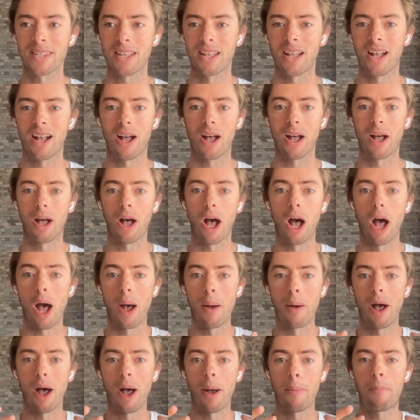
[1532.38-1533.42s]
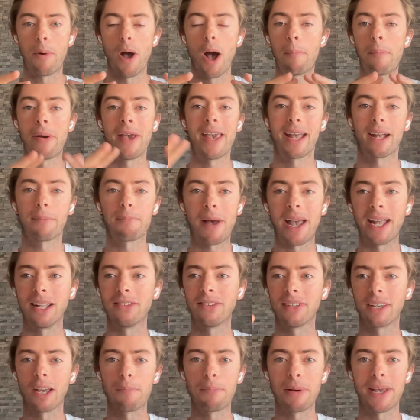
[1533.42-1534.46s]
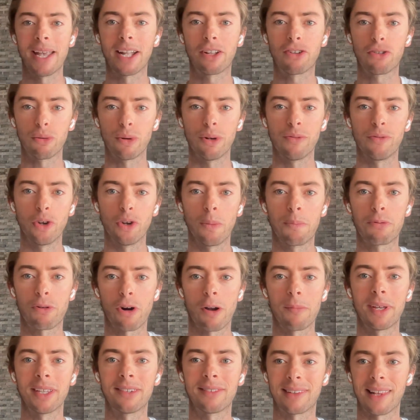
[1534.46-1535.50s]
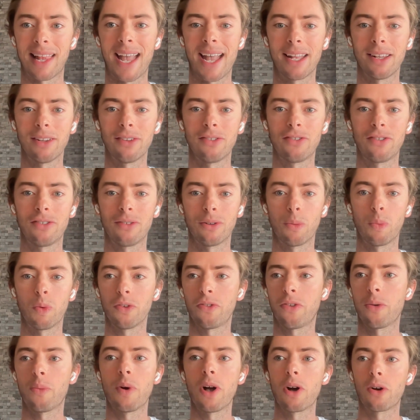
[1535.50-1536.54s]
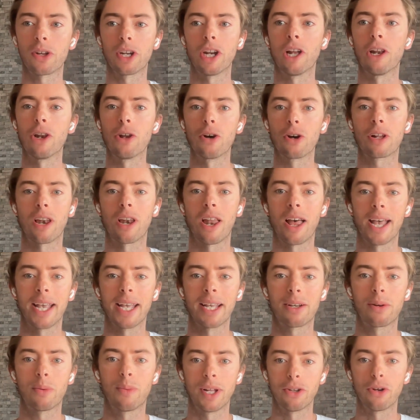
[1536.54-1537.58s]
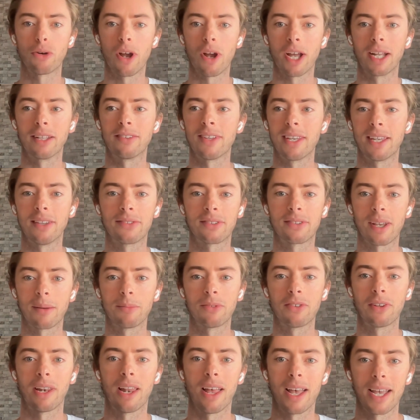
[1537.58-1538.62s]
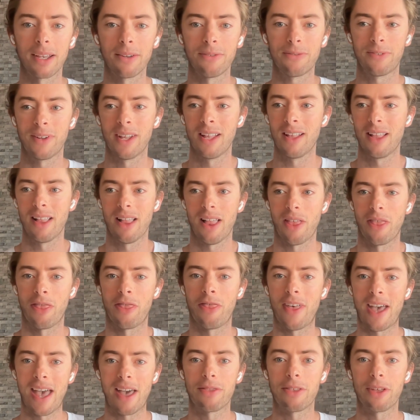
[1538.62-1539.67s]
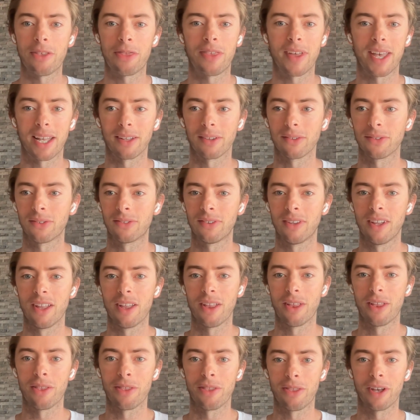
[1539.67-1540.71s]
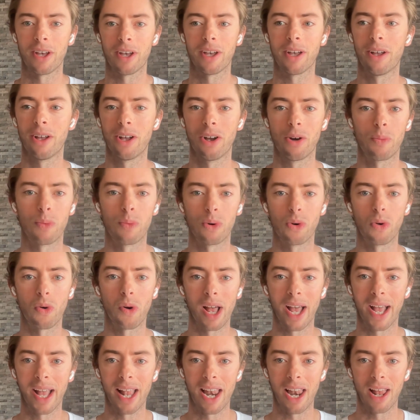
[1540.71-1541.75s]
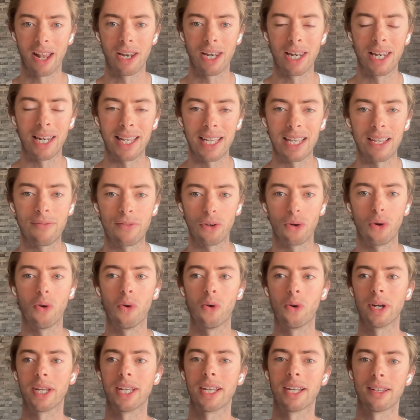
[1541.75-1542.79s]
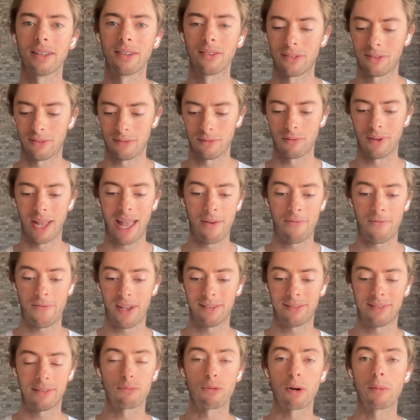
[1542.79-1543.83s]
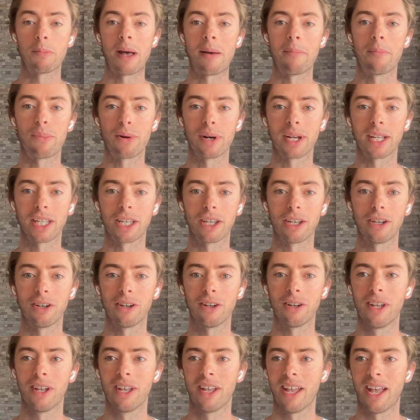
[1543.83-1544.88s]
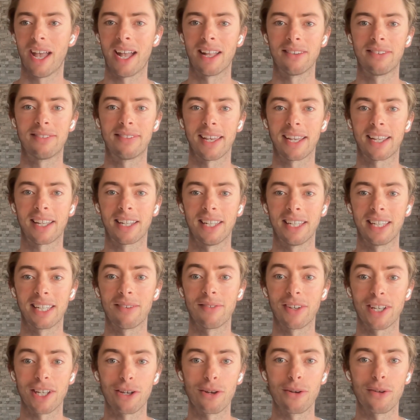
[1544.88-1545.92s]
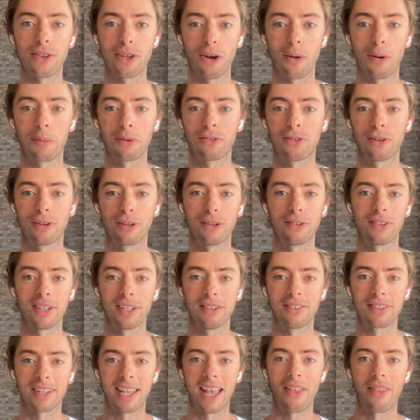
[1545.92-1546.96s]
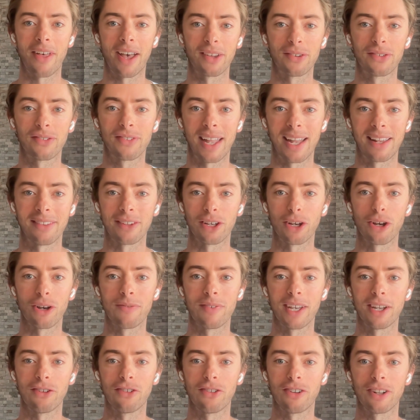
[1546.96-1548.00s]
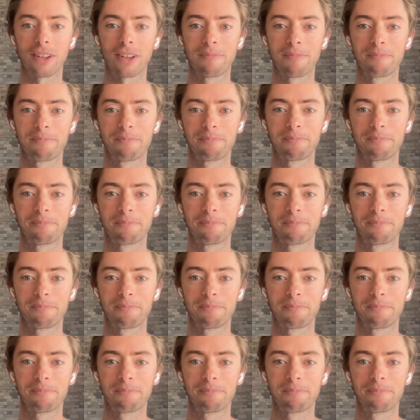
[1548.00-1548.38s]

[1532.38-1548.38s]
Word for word: a, a, a painting a picture of your promised land. You know, what's the world going to look like when your ideas come to life? They're the things that will leave your audience, firstly, remembering you, and secondly, giving you the opportunity to get that standing ovation.